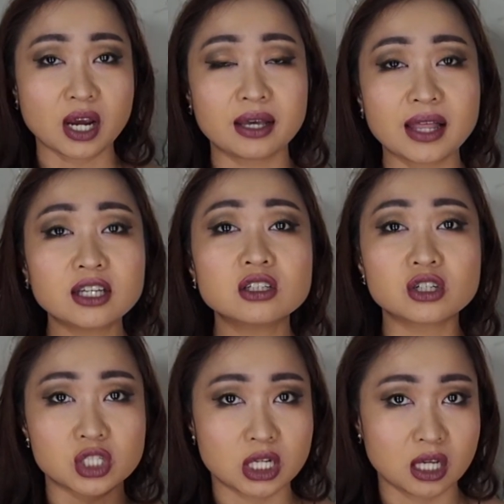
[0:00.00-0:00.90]
I like the
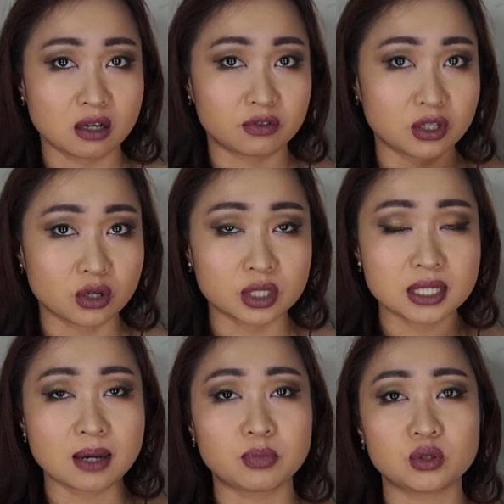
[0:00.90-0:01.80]
cushioning of the
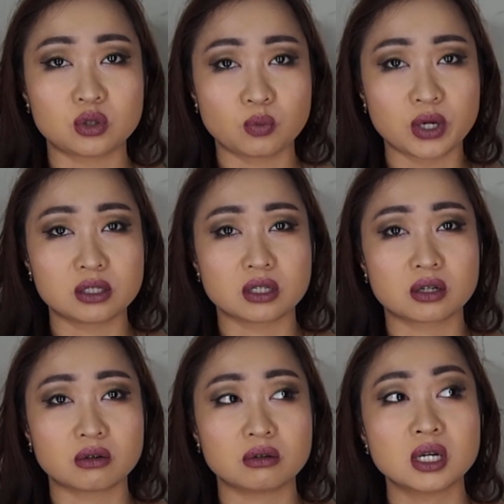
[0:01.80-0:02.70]
UrTempo 2.0,
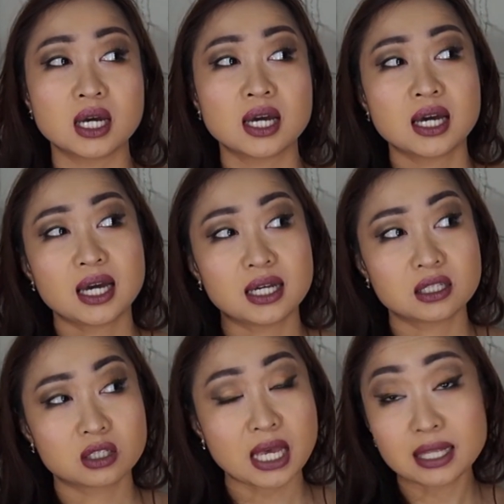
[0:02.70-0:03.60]

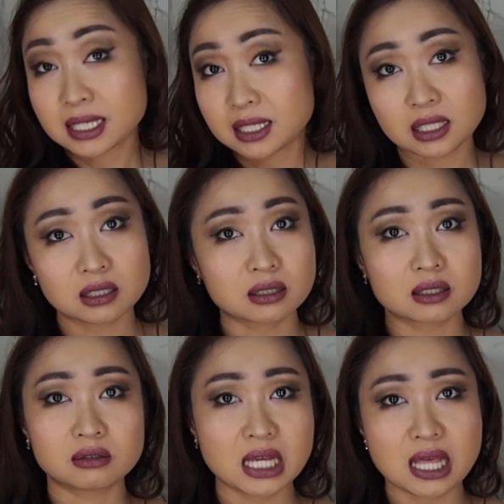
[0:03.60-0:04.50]
and hence I didn't
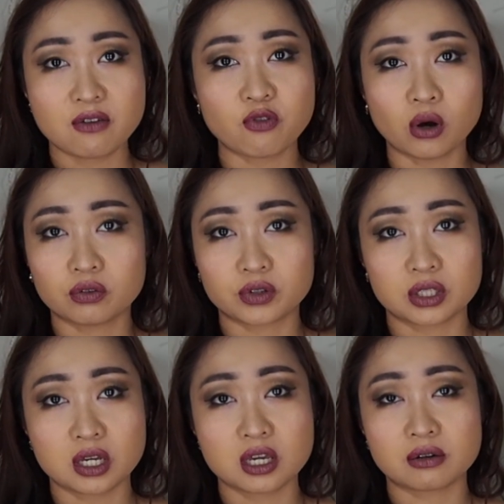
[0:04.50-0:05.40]
really fall for
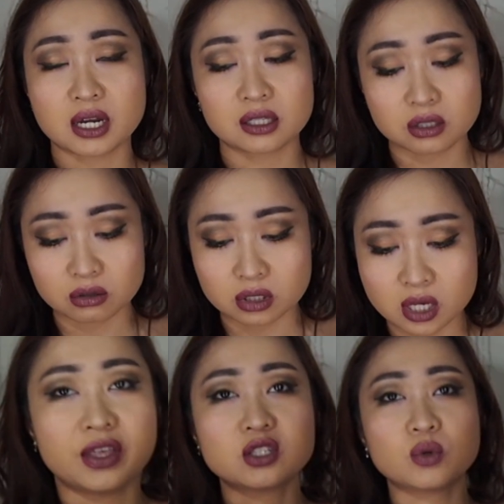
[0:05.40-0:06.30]
the Girasus.
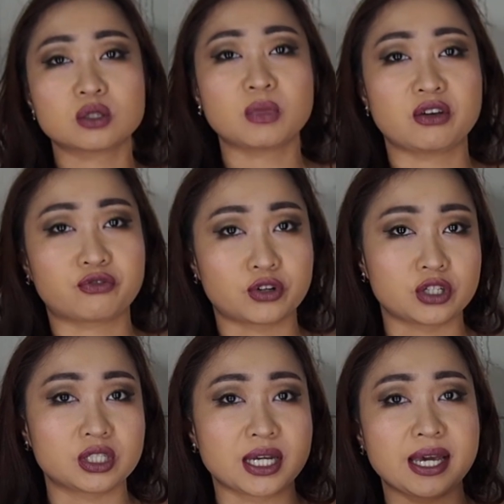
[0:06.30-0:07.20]
This was my
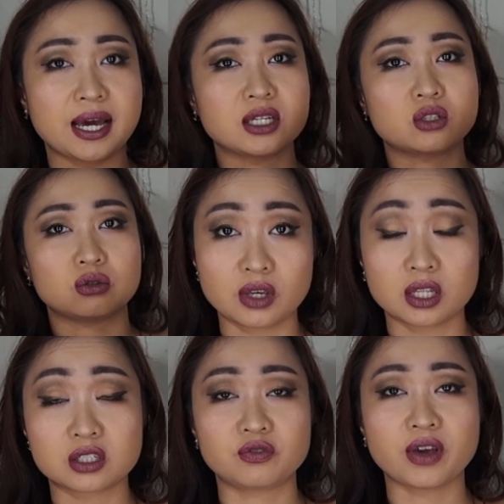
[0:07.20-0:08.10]
first Hayasu.
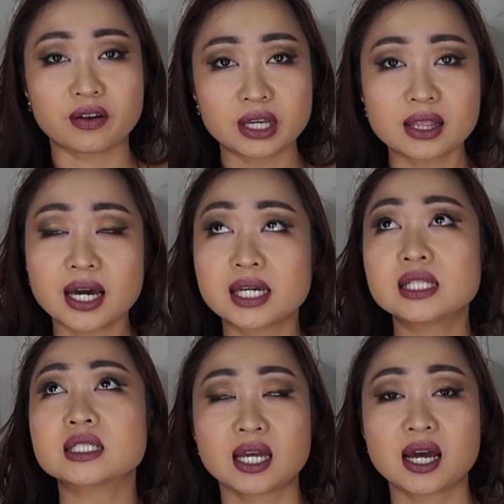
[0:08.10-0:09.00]
It's very
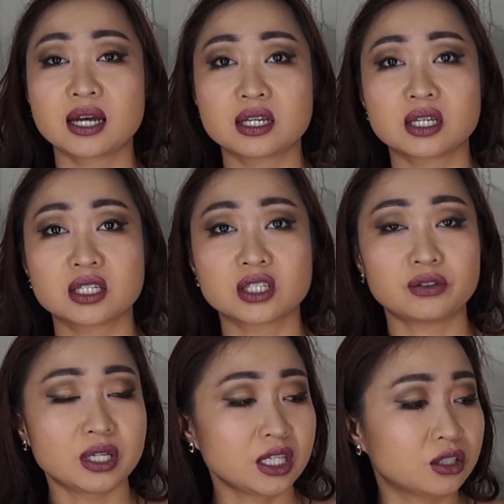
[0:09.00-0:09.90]
light, has a
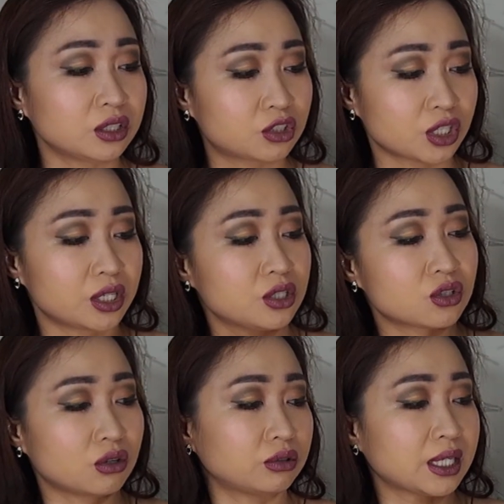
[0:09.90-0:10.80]
really good turn
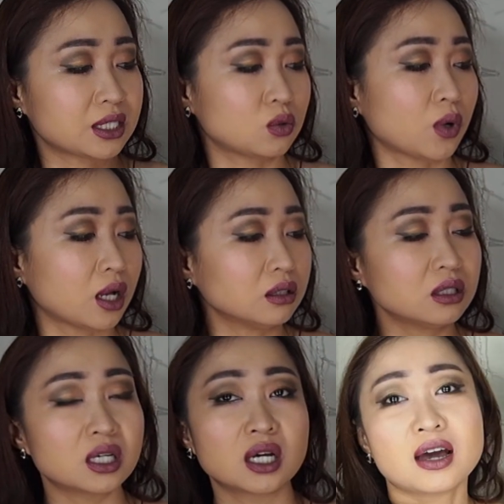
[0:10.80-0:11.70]
zone as well.
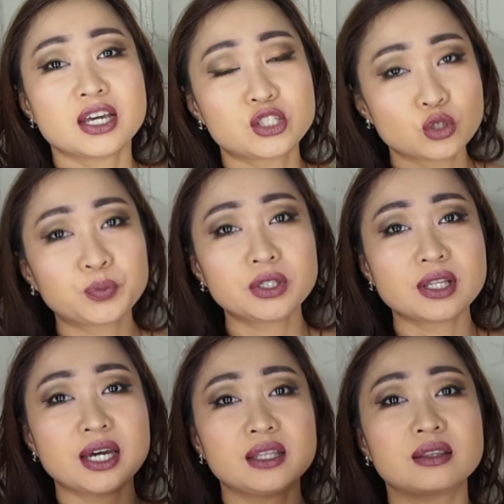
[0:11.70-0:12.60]
I super
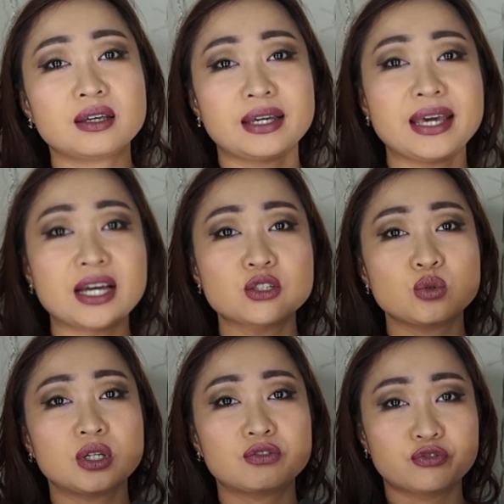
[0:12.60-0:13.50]
liked the
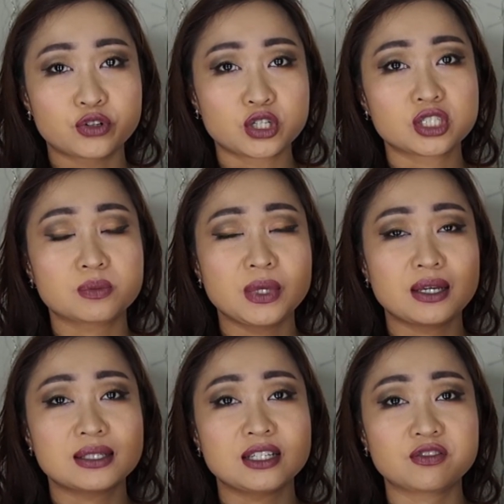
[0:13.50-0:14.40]
Hayasu at first
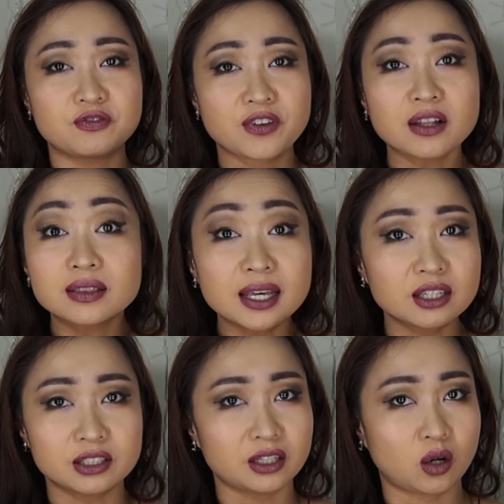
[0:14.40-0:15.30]
because it felt like
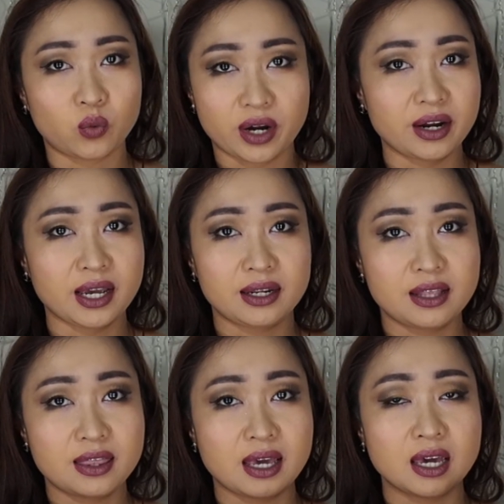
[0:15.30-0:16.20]
you're not wearing
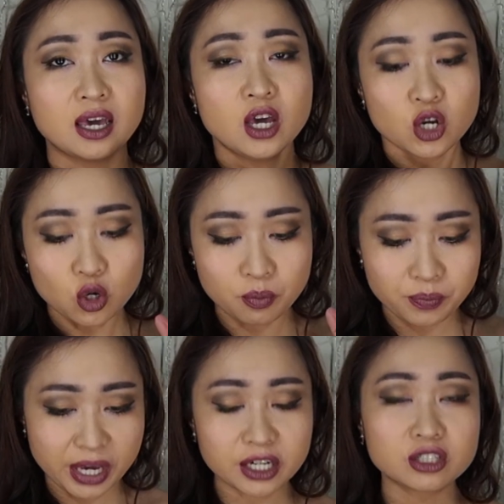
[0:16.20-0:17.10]
anything.
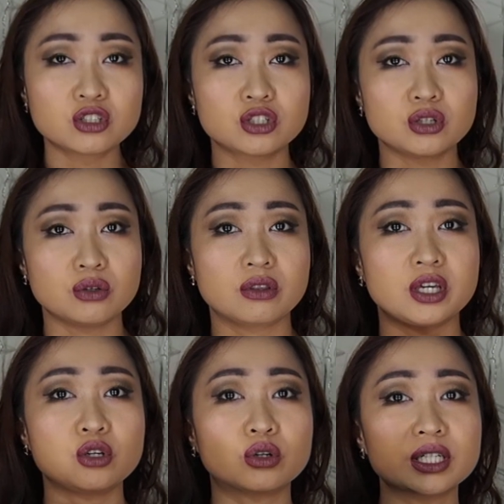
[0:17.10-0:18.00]
Compared to
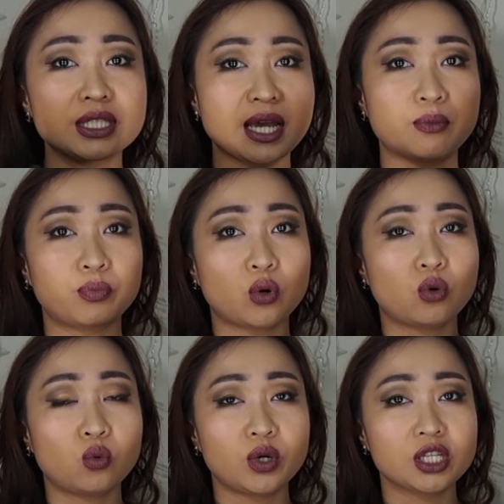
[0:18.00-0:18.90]
the
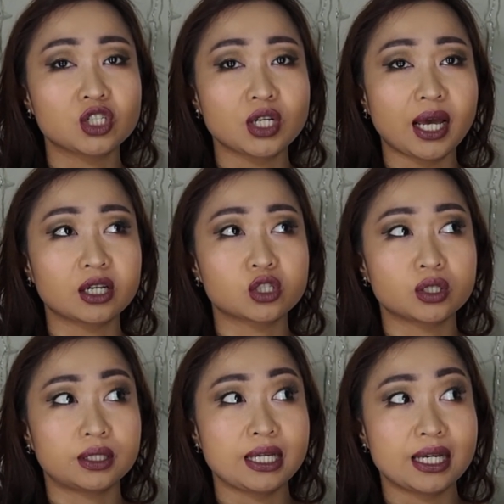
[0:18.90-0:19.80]
UrTempo, which
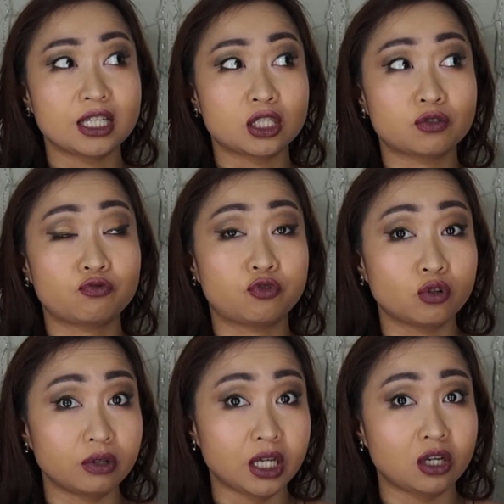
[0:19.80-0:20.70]
actually is
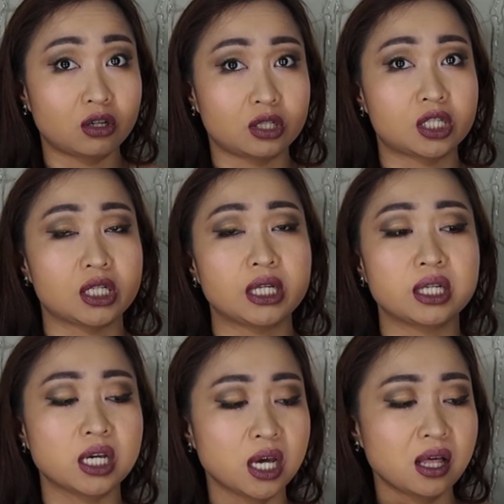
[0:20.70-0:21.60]
fully cushioned,
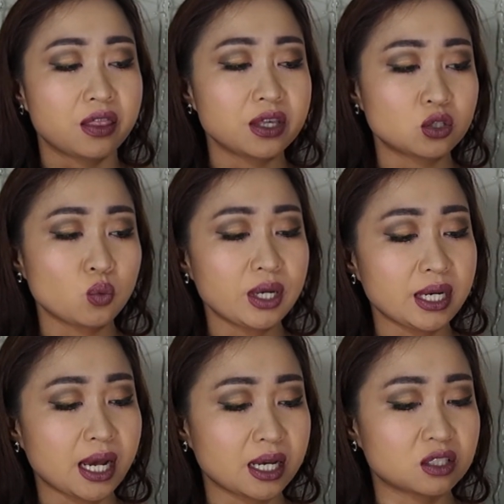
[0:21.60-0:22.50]
this one
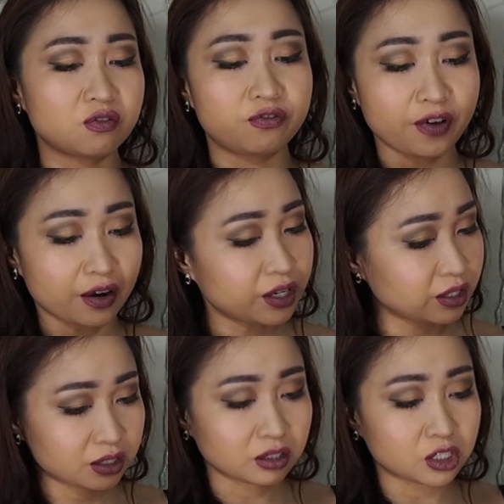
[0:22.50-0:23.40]
has very
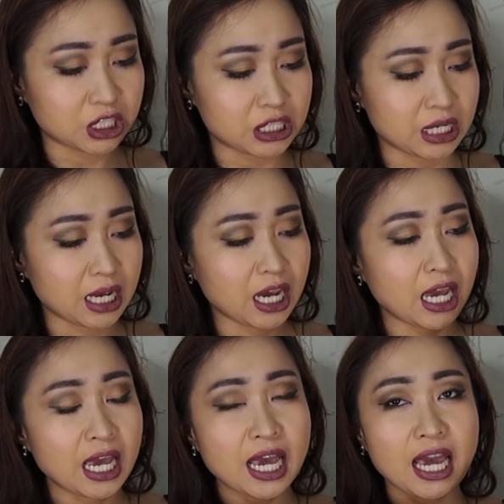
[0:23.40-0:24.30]
little cushioning
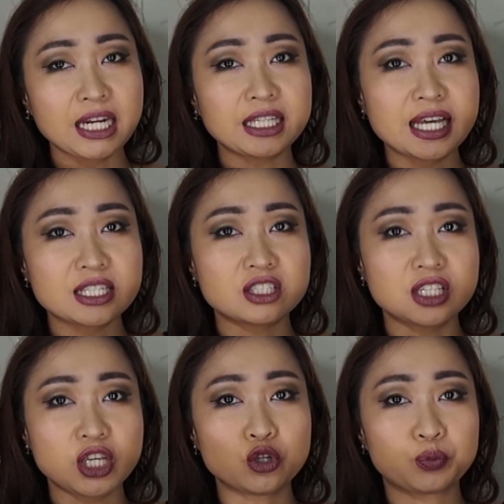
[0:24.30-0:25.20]
and it has
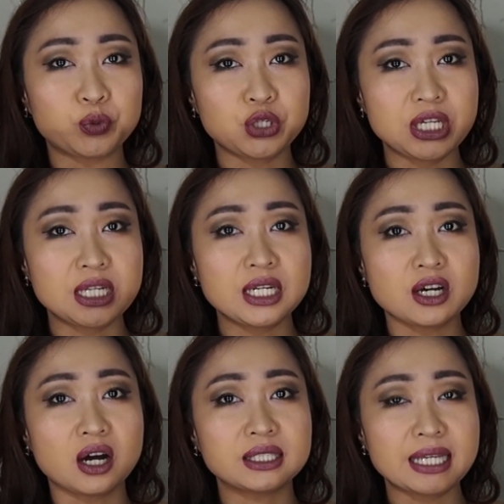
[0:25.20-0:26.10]
neoprene
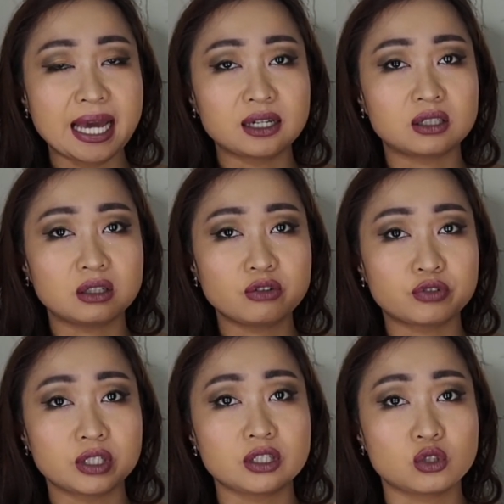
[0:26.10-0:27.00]
on the ankle
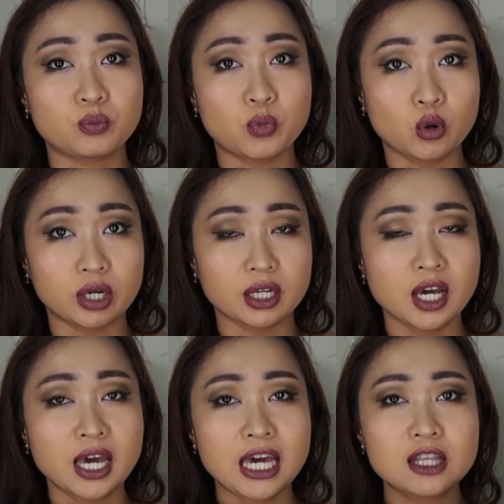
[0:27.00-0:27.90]
for the support.
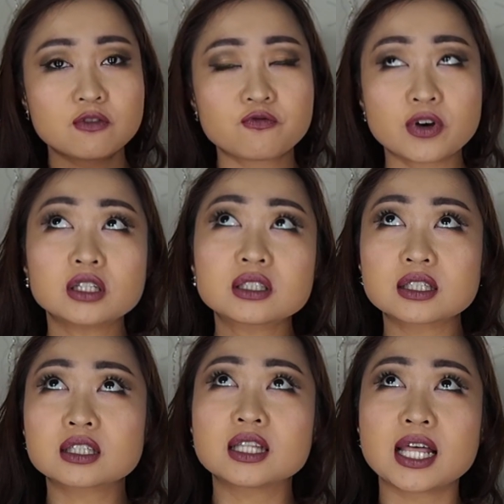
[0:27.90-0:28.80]
It felt
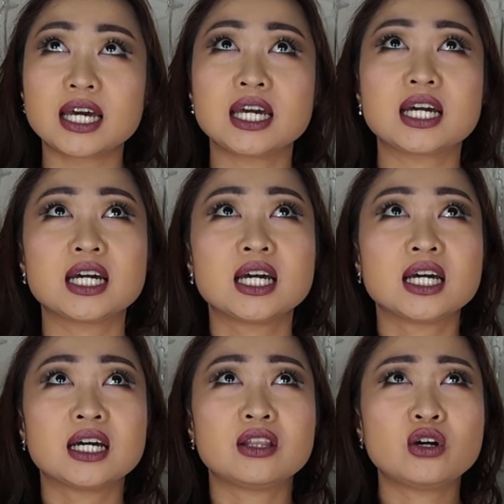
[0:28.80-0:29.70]
like
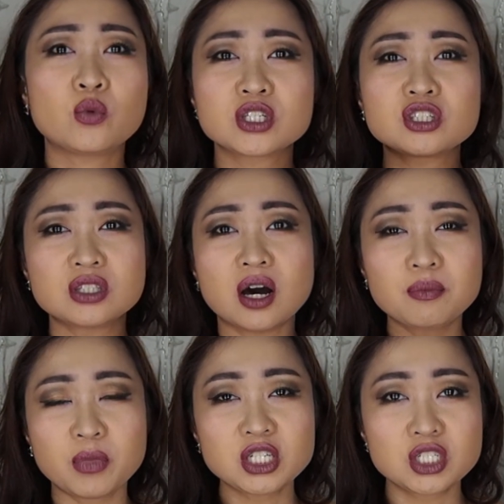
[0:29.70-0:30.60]
there was
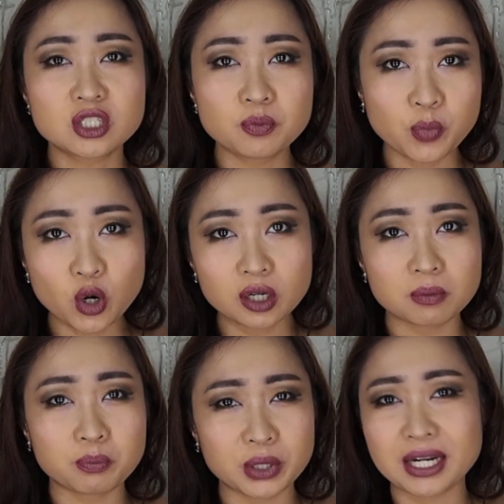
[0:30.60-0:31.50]
not much support,
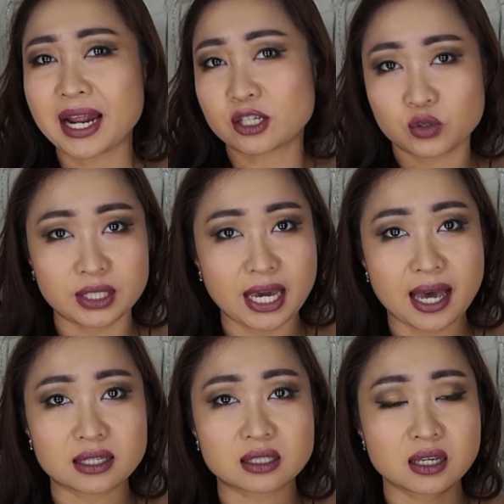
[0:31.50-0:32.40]
but it actually
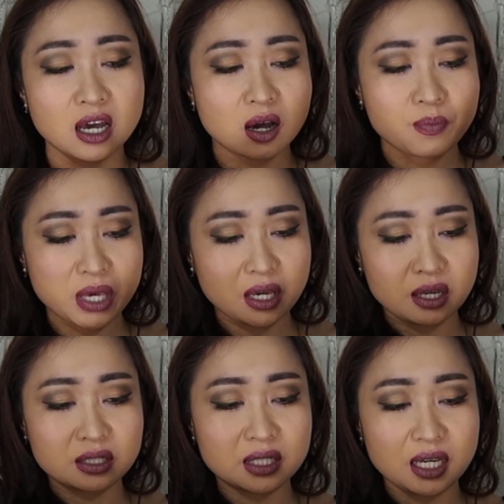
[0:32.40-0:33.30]
has.
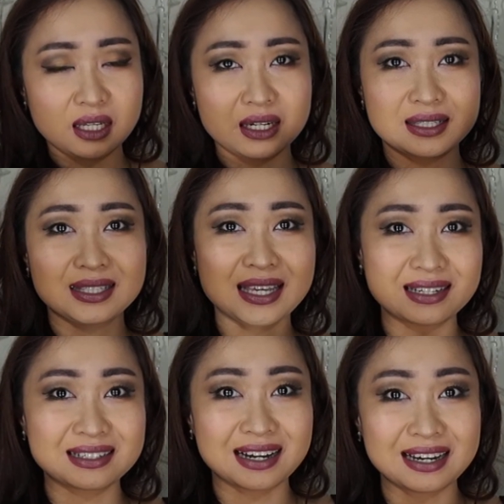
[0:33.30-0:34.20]
Because it is
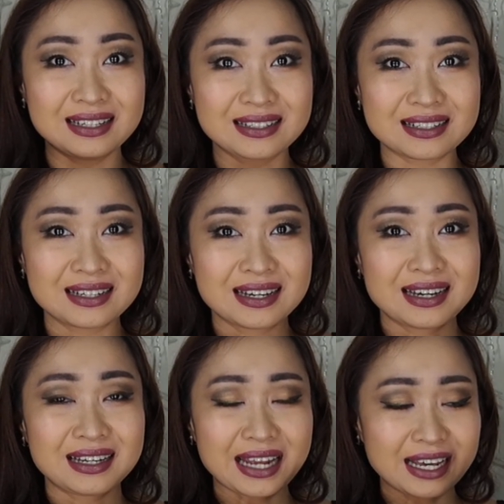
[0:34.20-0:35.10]
skin tight,
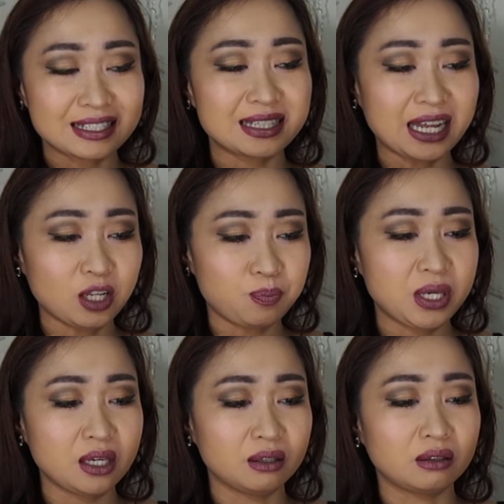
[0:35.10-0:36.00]
it has that
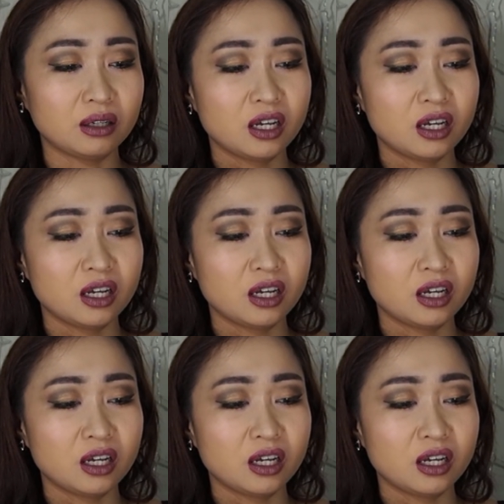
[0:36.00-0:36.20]
appeal.